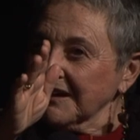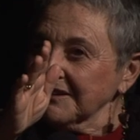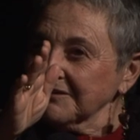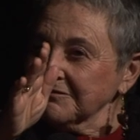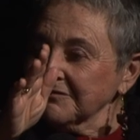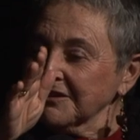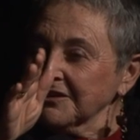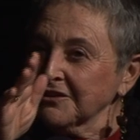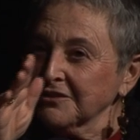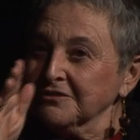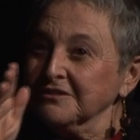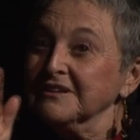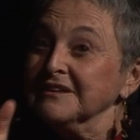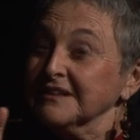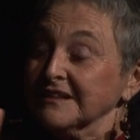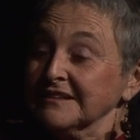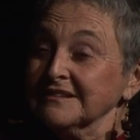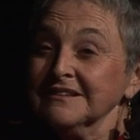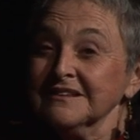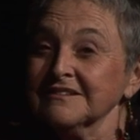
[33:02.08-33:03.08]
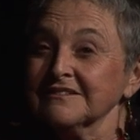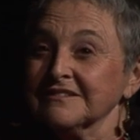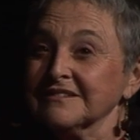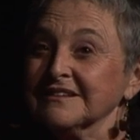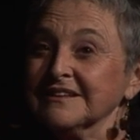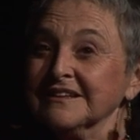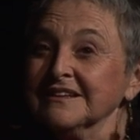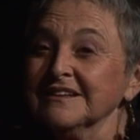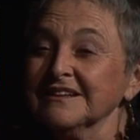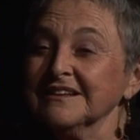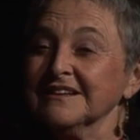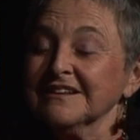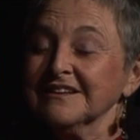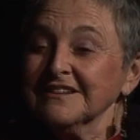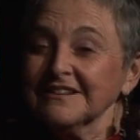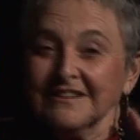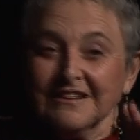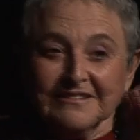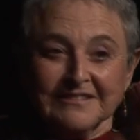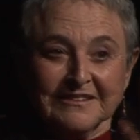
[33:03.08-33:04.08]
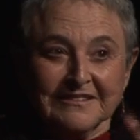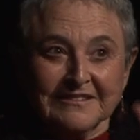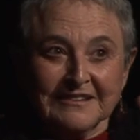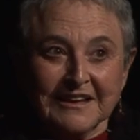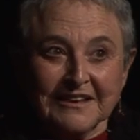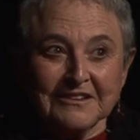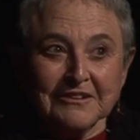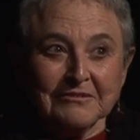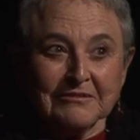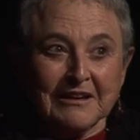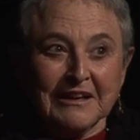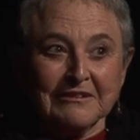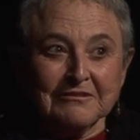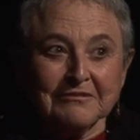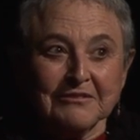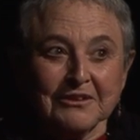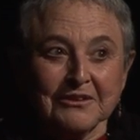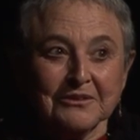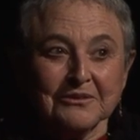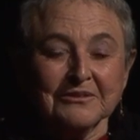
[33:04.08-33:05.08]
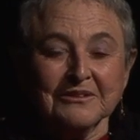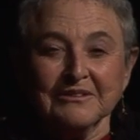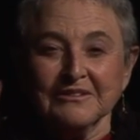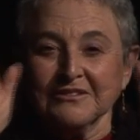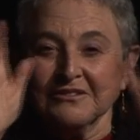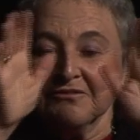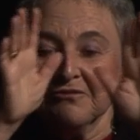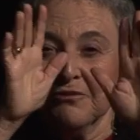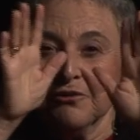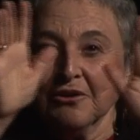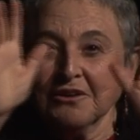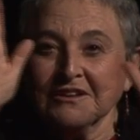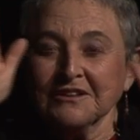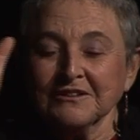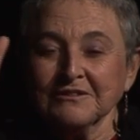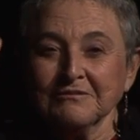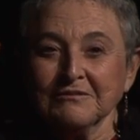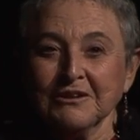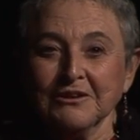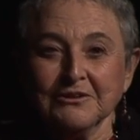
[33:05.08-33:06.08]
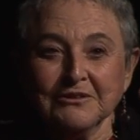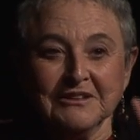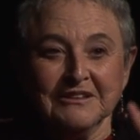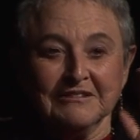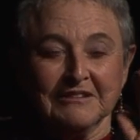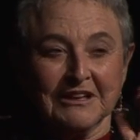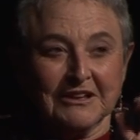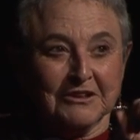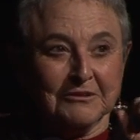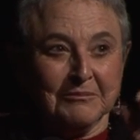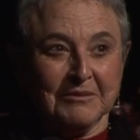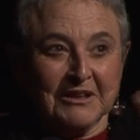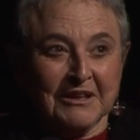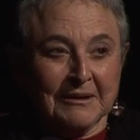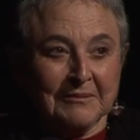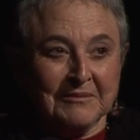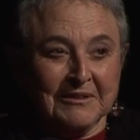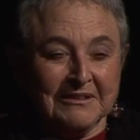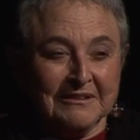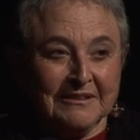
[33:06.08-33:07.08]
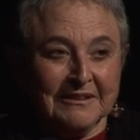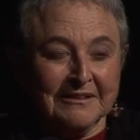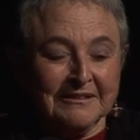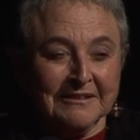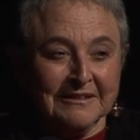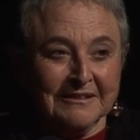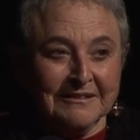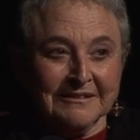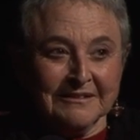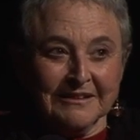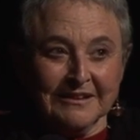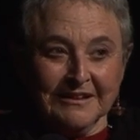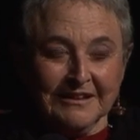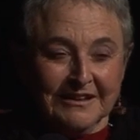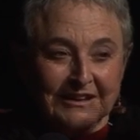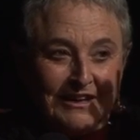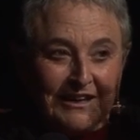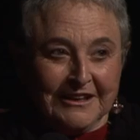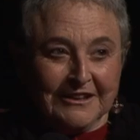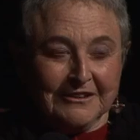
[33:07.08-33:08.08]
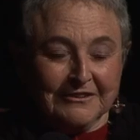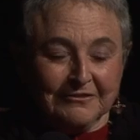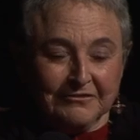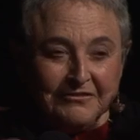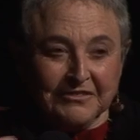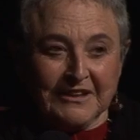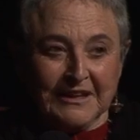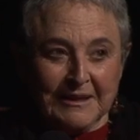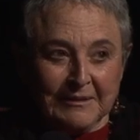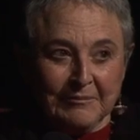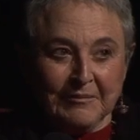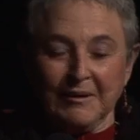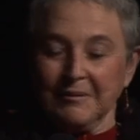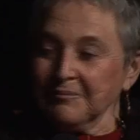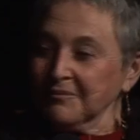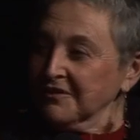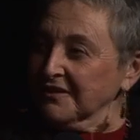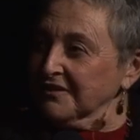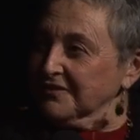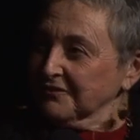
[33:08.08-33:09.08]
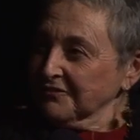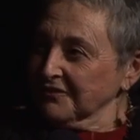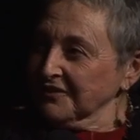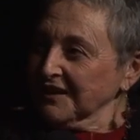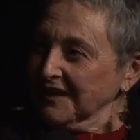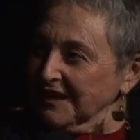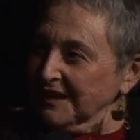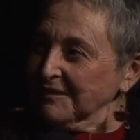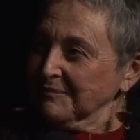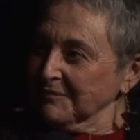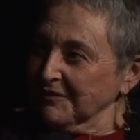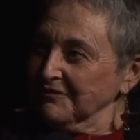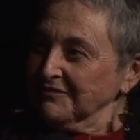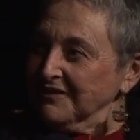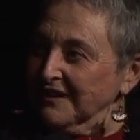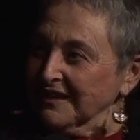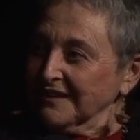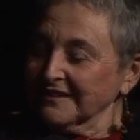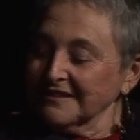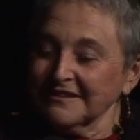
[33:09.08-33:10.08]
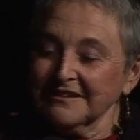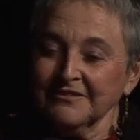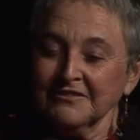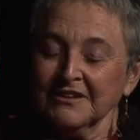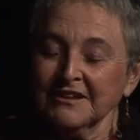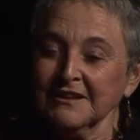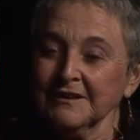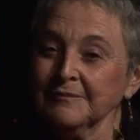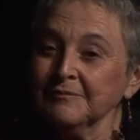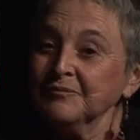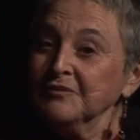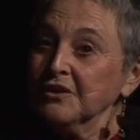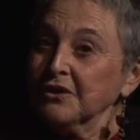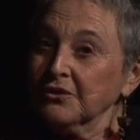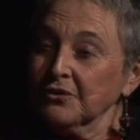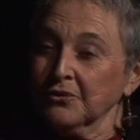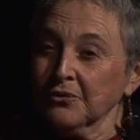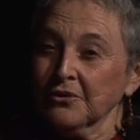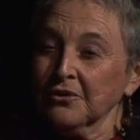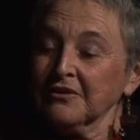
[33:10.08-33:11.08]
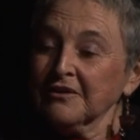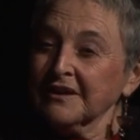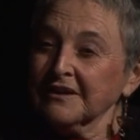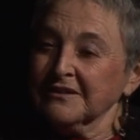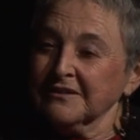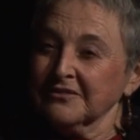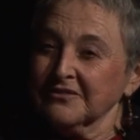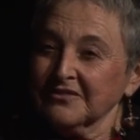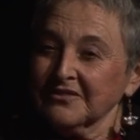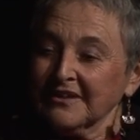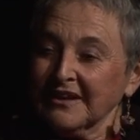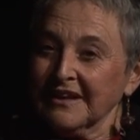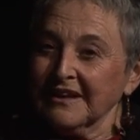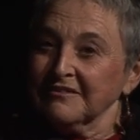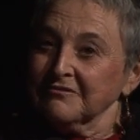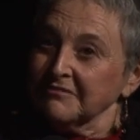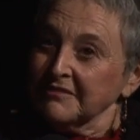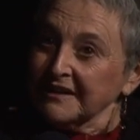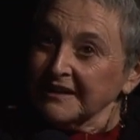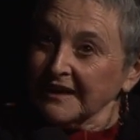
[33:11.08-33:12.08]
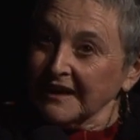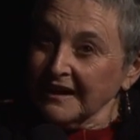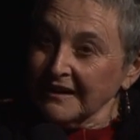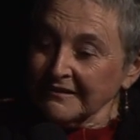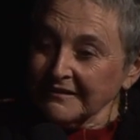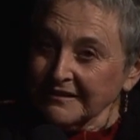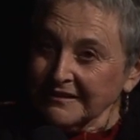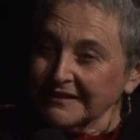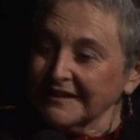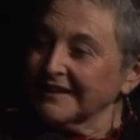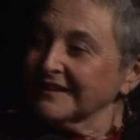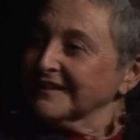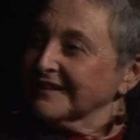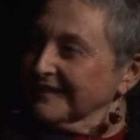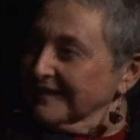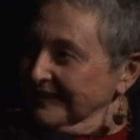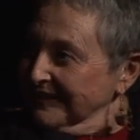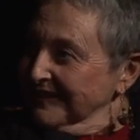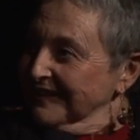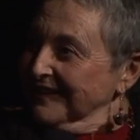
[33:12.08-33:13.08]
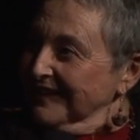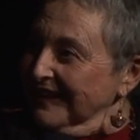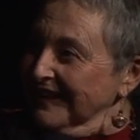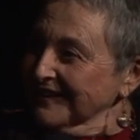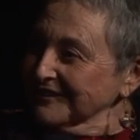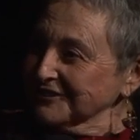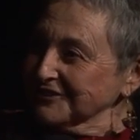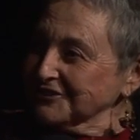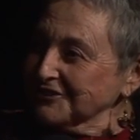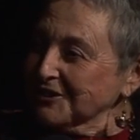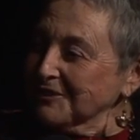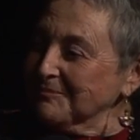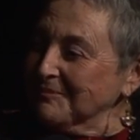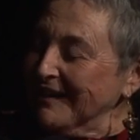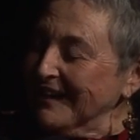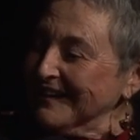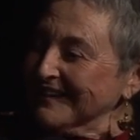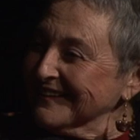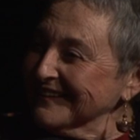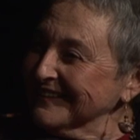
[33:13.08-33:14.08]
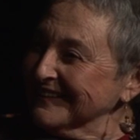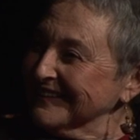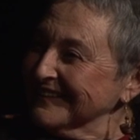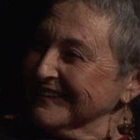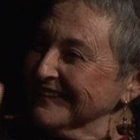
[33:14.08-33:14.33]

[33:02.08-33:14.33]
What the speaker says: the right road. Literally, this is not the right road. There's a fork in the road here. I could become indignant. I could flame up this flame of negativity. Or I could say, recalculating. I'll just go back here.